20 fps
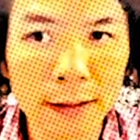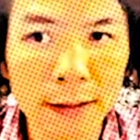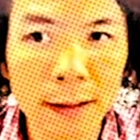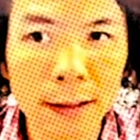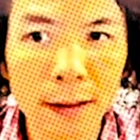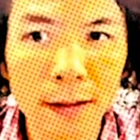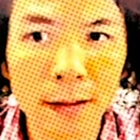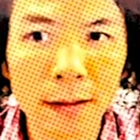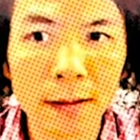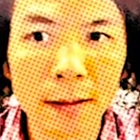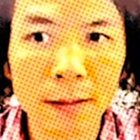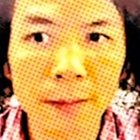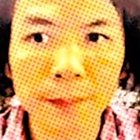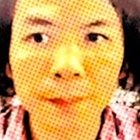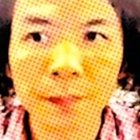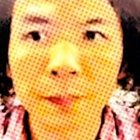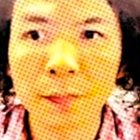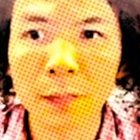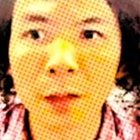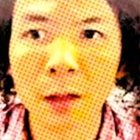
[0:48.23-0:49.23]
the
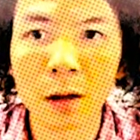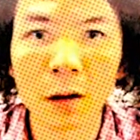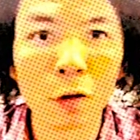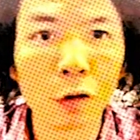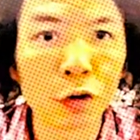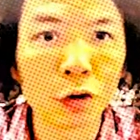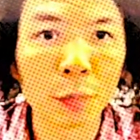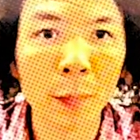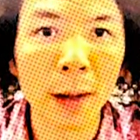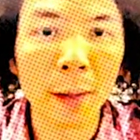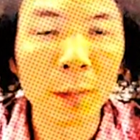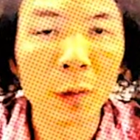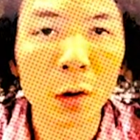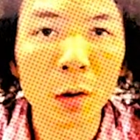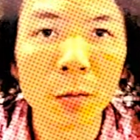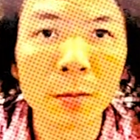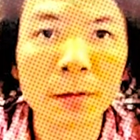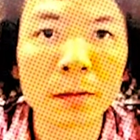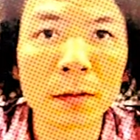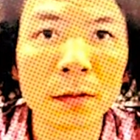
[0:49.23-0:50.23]
roadmap
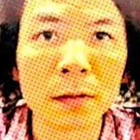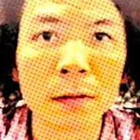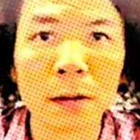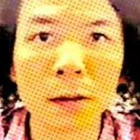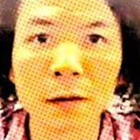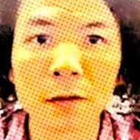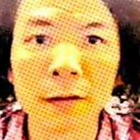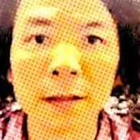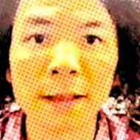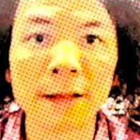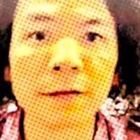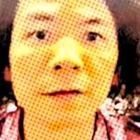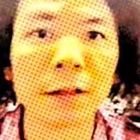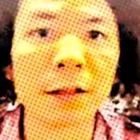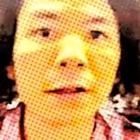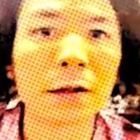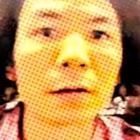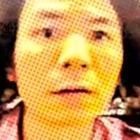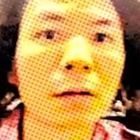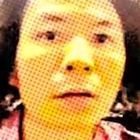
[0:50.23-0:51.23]
of today's
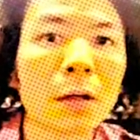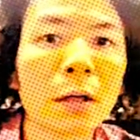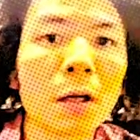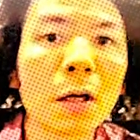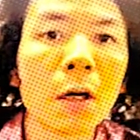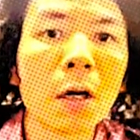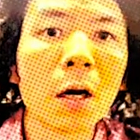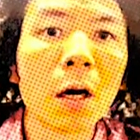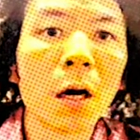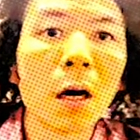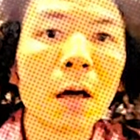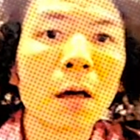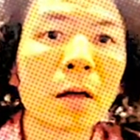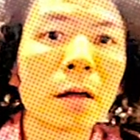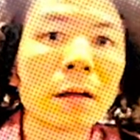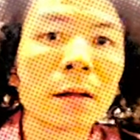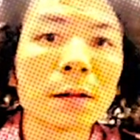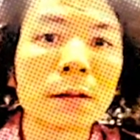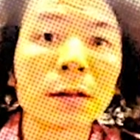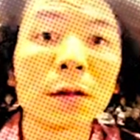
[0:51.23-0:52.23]
video.
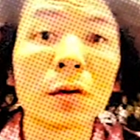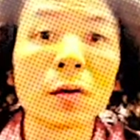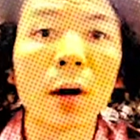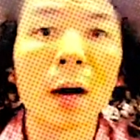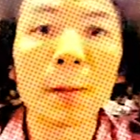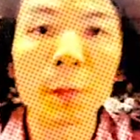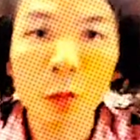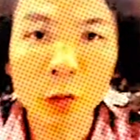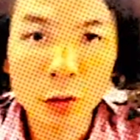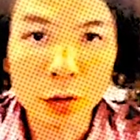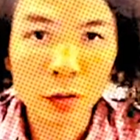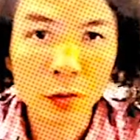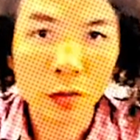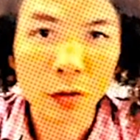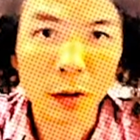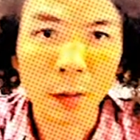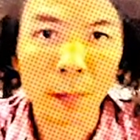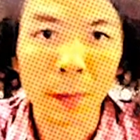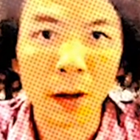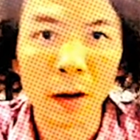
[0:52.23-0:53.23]
So I'm going to
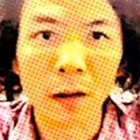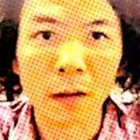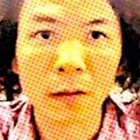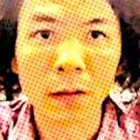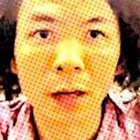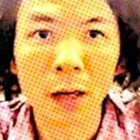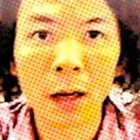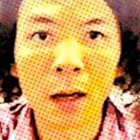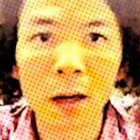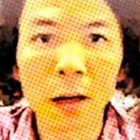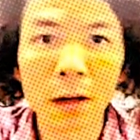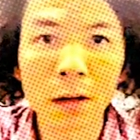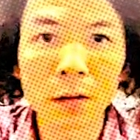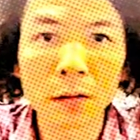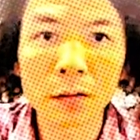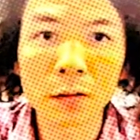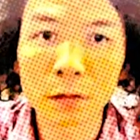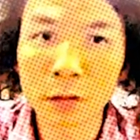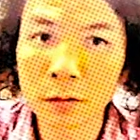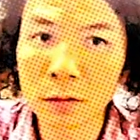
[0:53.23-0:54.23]
talk about
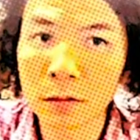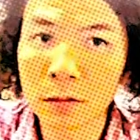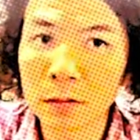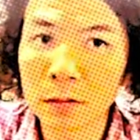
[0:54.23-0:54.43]
how to